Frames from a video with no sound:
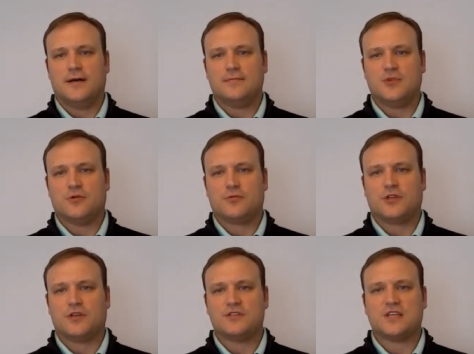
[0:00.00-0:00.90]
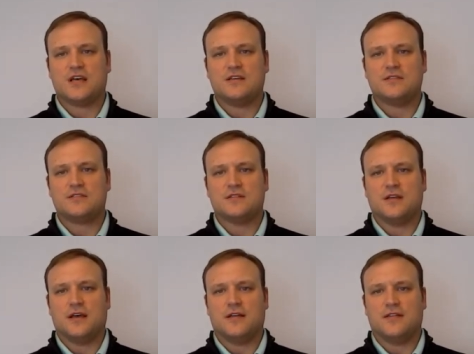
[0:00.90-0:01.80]
um, you know, really good signs
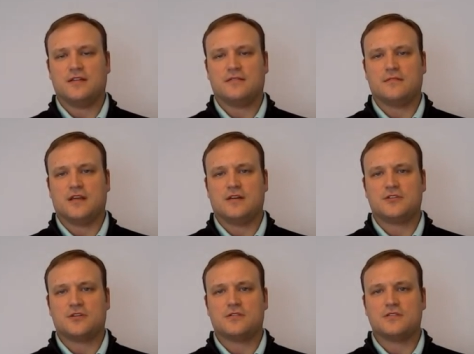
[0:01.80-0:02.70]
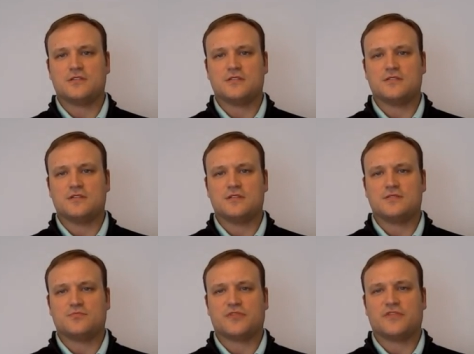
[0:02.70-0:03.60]
uh, that that insurance is
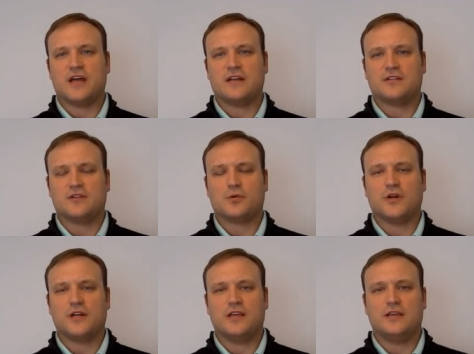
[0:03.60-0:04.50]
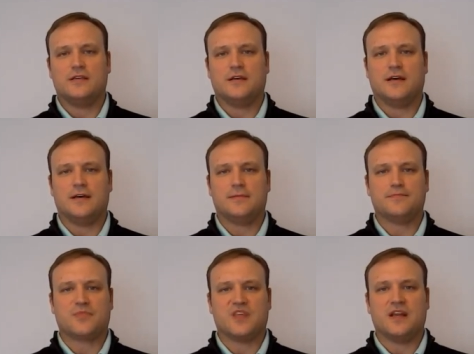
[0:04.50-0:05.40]
is providing liquidity.
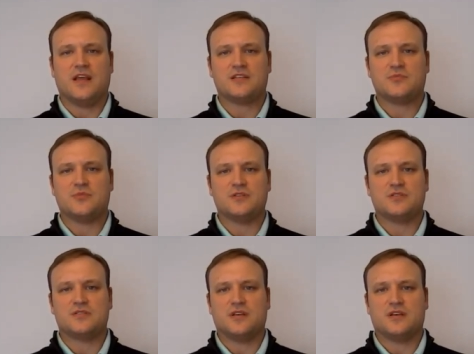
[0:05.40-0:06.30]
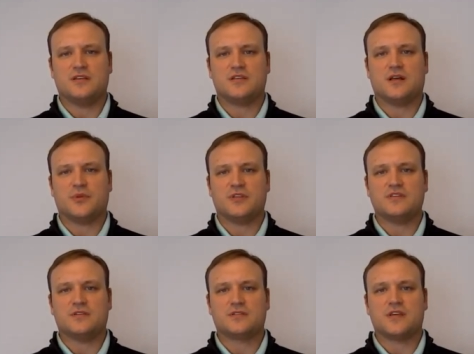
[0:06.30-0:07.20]
Um, the enhancement is uh, is helping
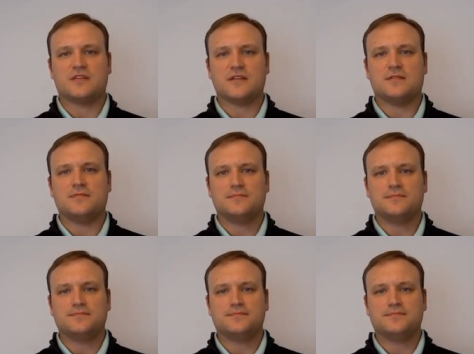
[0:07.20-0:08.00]
deals get done.